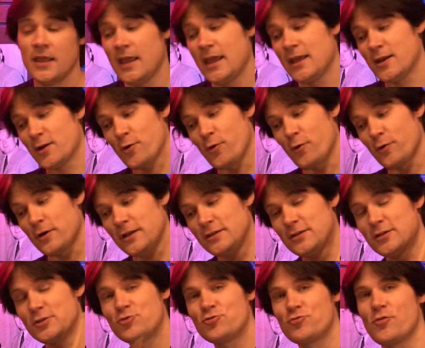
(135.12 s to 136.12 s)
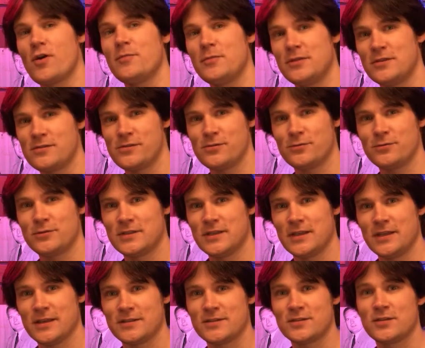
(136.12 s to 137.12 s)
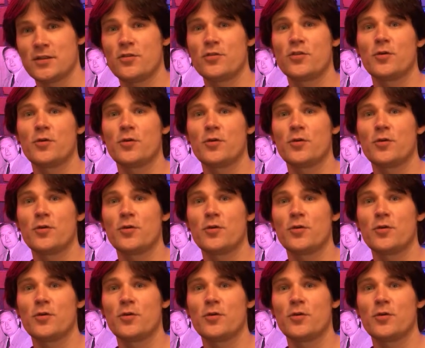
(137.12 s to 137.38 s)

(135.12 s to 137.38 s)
And according to drum enthusiasts,